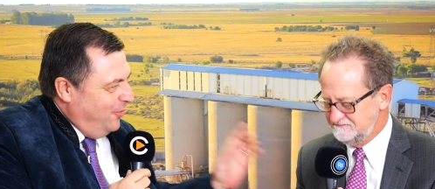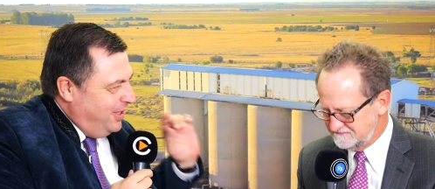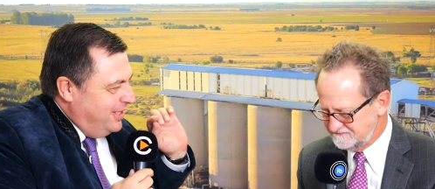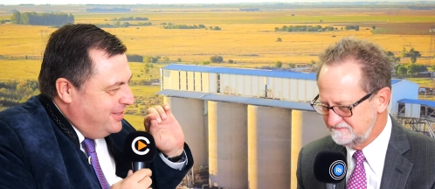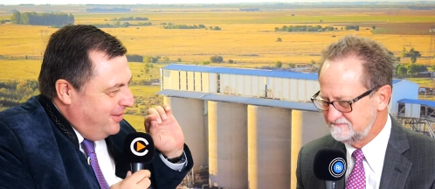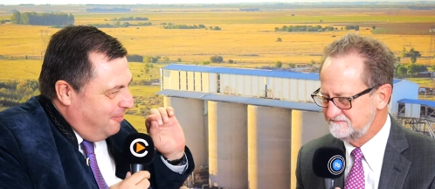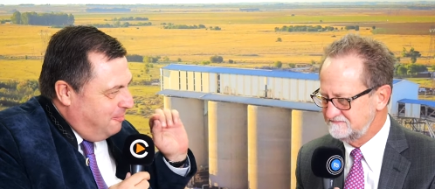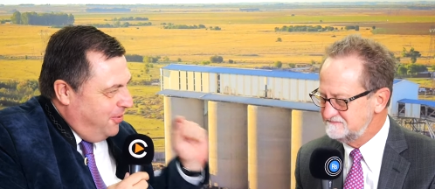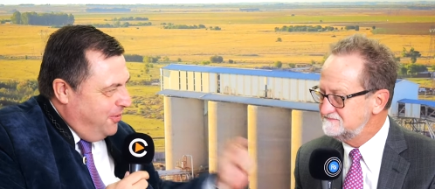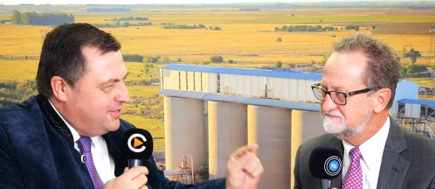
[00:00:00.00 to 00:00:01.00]
Speaker 1: what is your
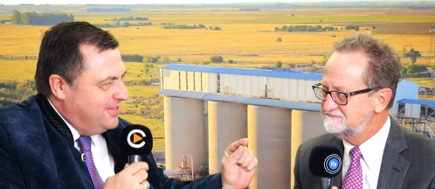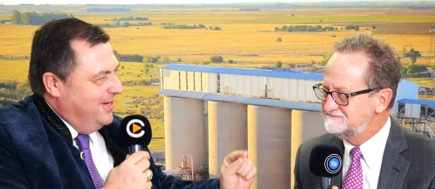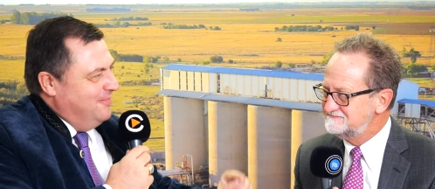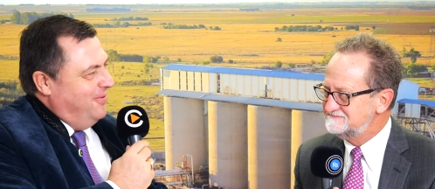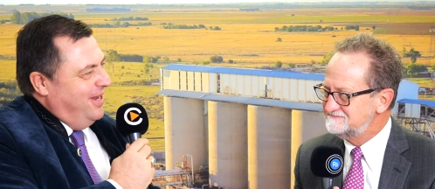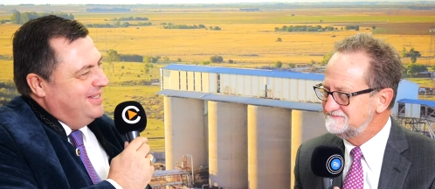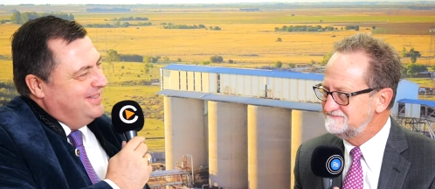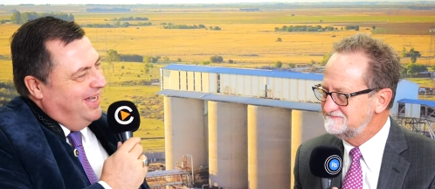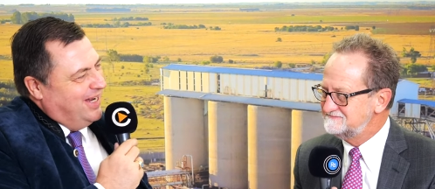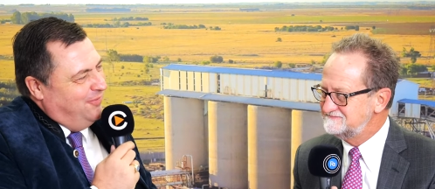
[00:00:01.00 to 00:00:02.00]
personal price
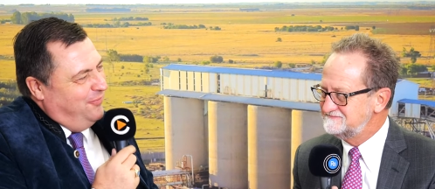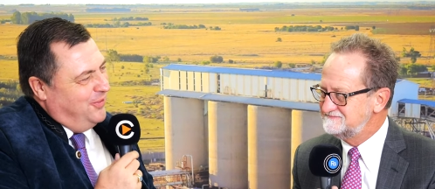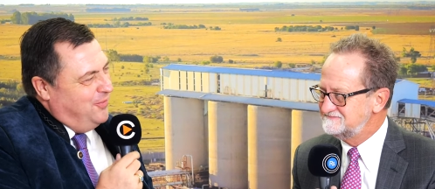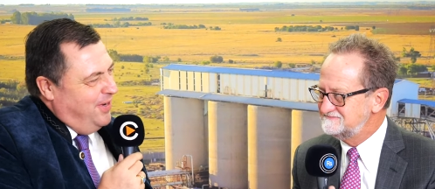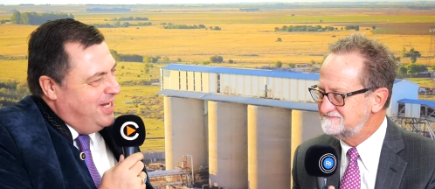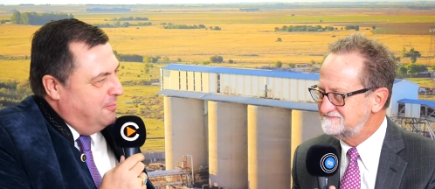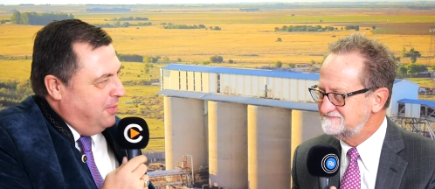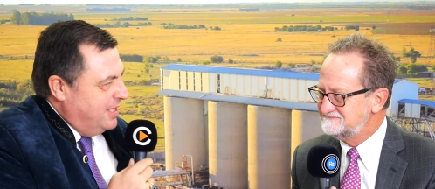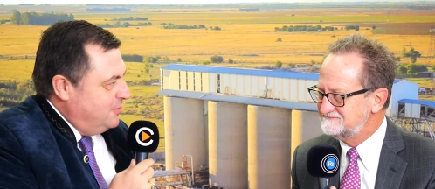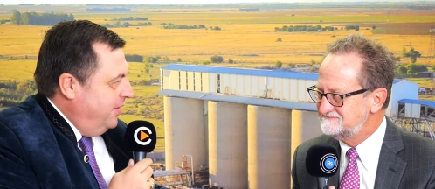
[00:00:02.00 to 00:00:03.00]
target for uranium
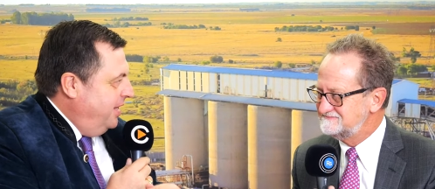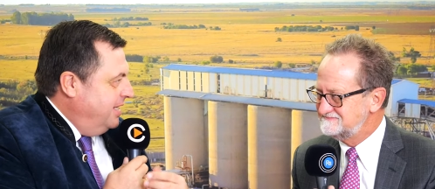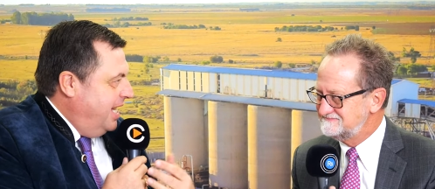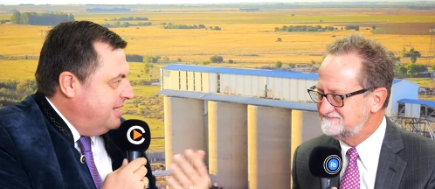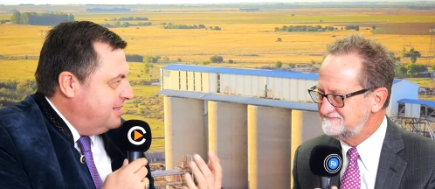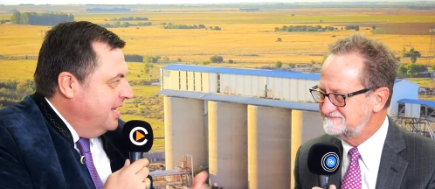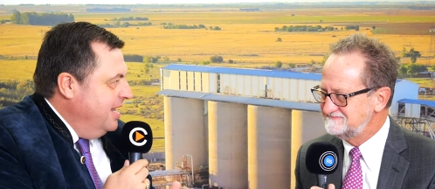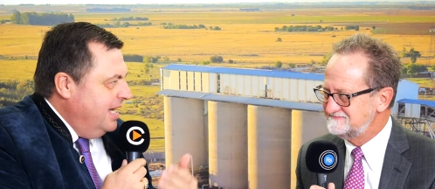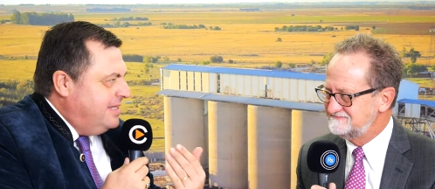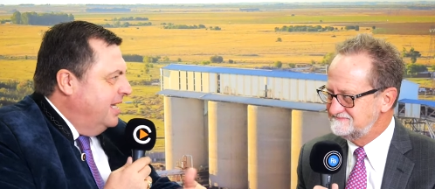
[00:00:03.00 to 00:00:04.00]
price within the next,
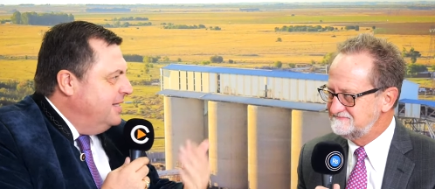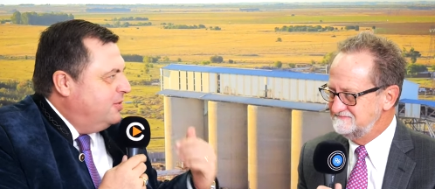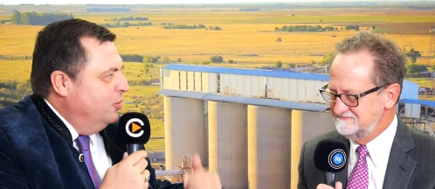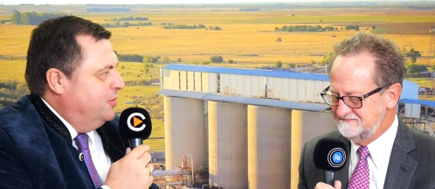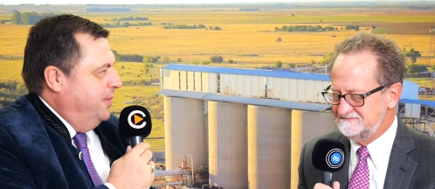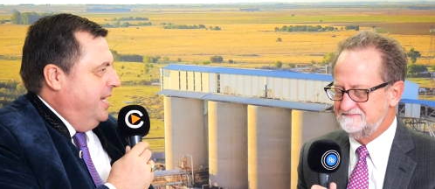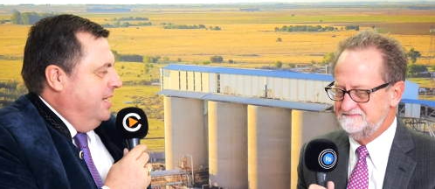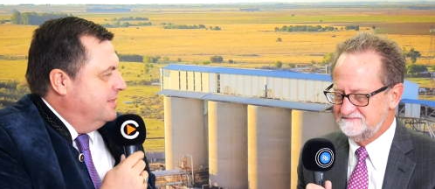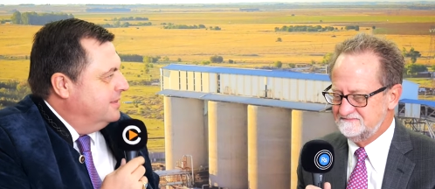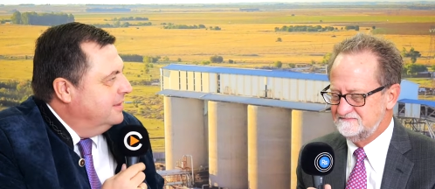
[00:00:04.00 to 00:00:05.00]
let's say, 2-3
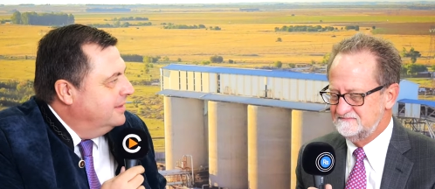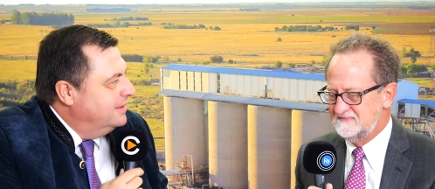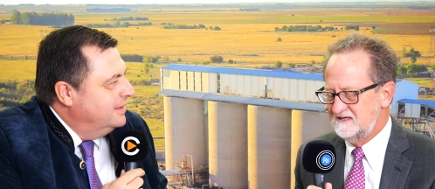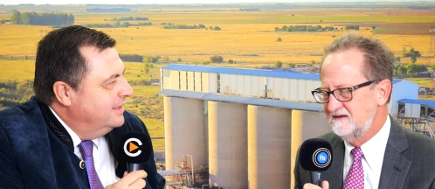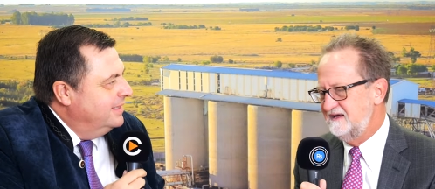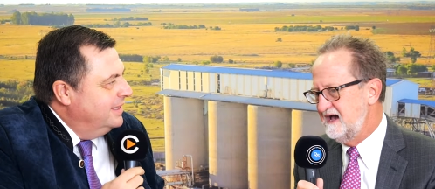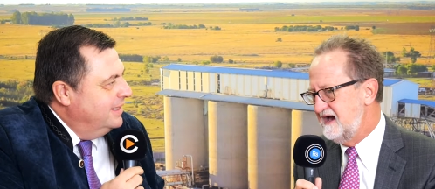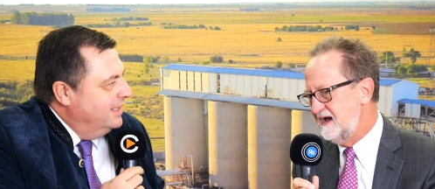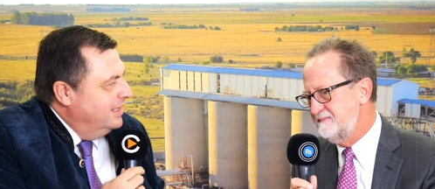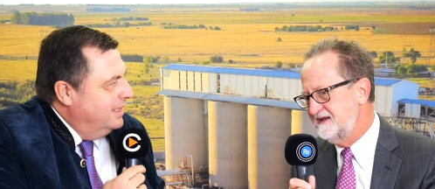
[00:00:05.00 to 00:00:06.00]
years?
Speaker 2: Yeah,
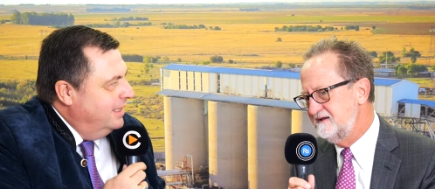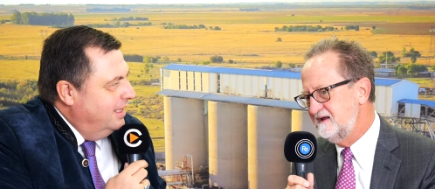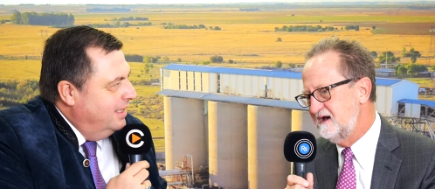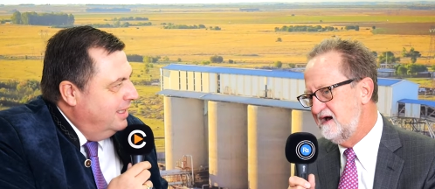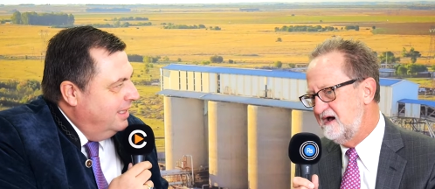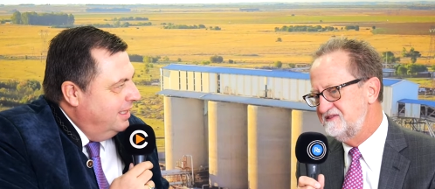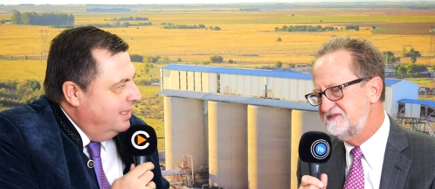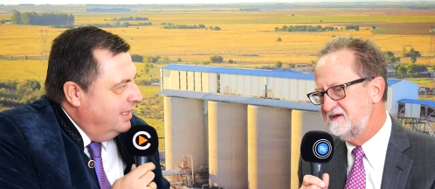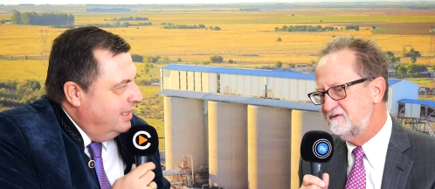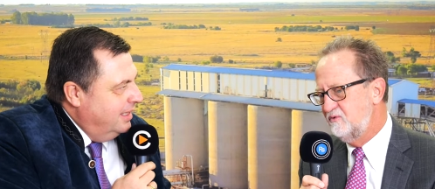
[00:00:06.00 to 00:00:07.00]
I mean, I
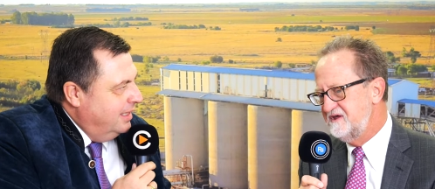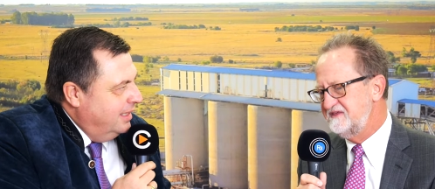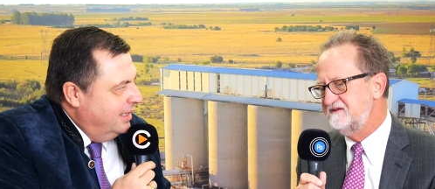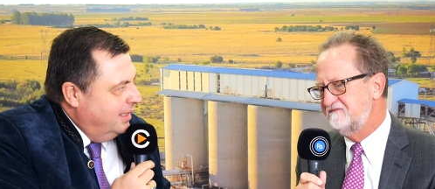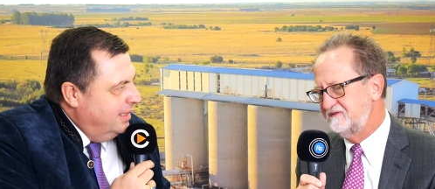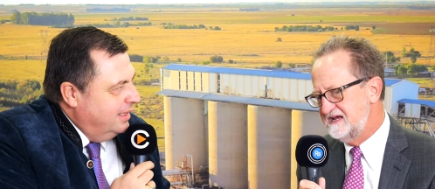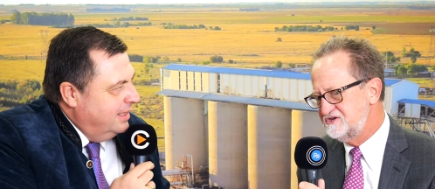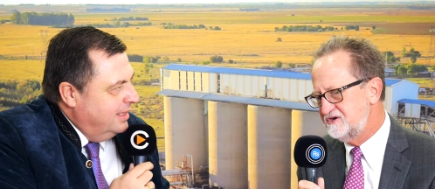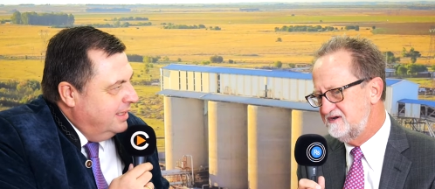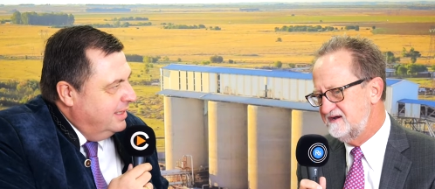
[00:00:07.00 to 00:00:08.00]
think with
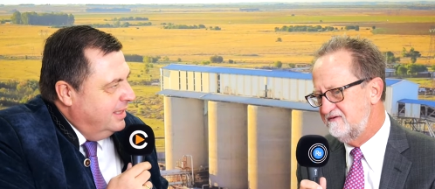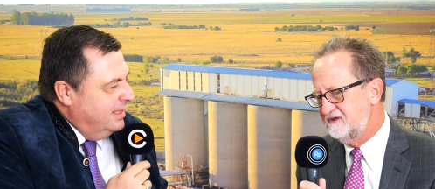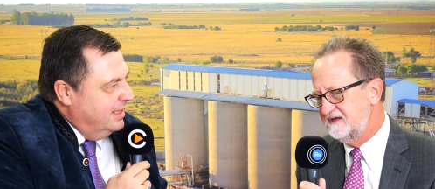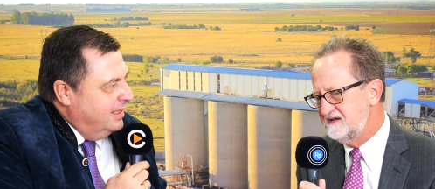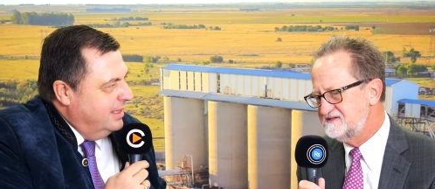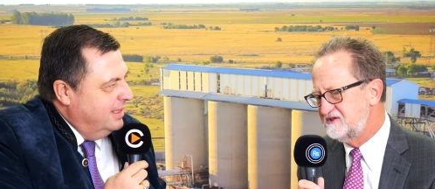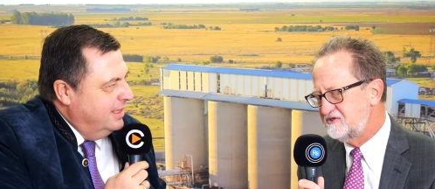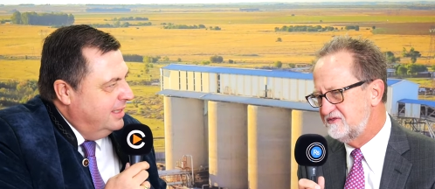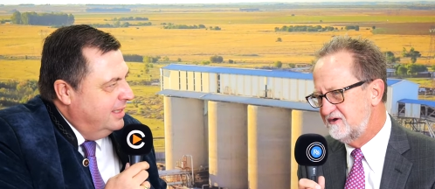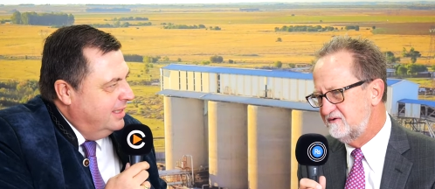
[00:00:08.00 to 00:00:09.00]
inflation and everything else,
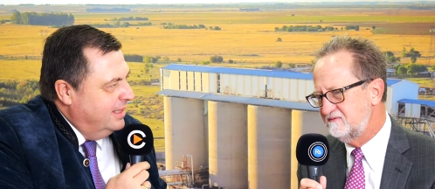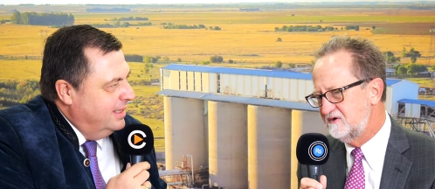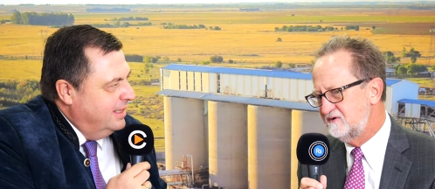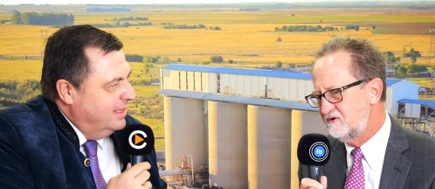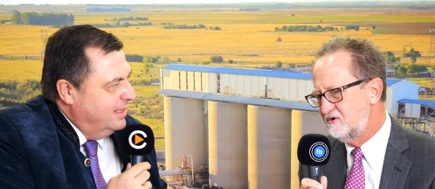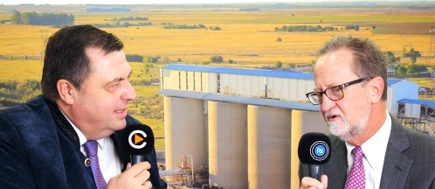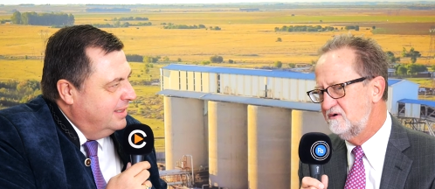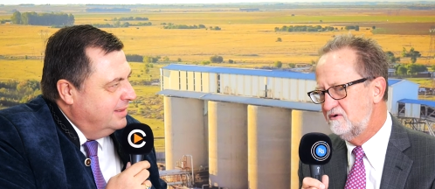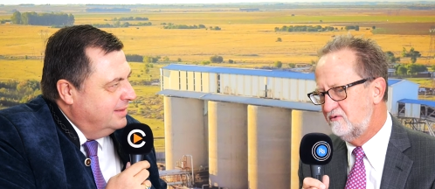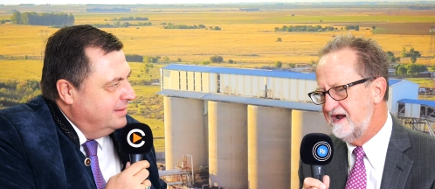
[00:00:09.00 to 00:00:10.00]
the
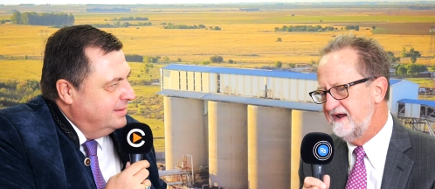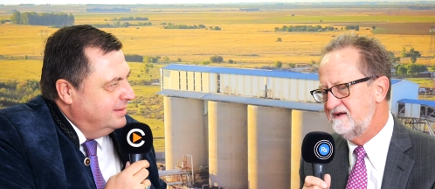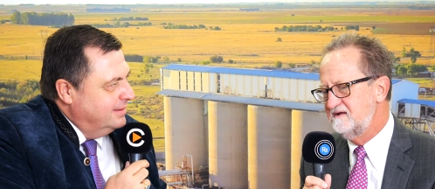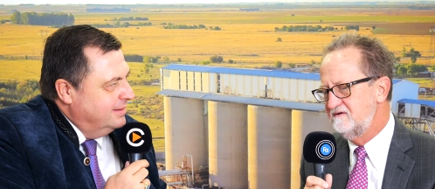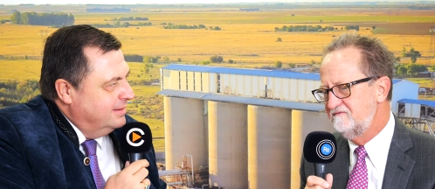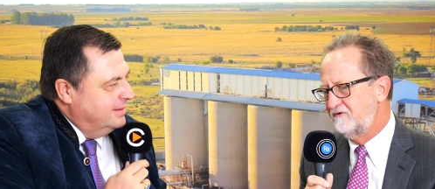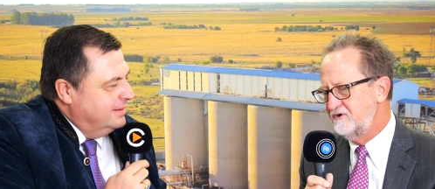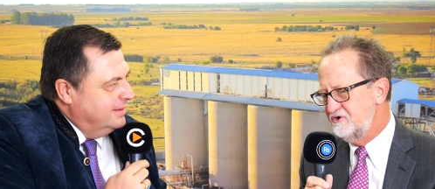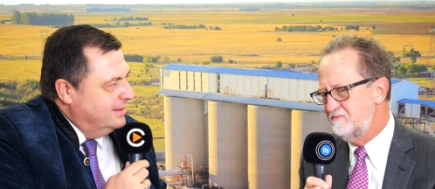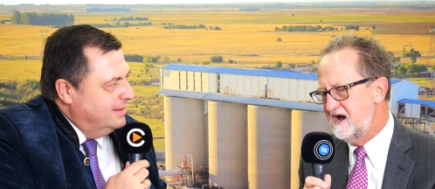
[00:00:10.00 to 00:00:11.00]
hurdle rate for
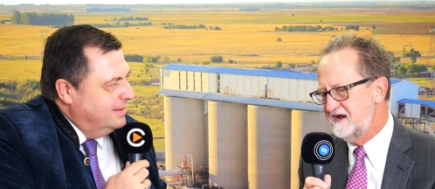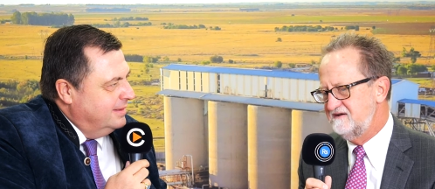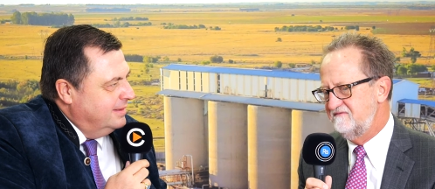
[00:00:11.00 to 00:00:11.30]
new mine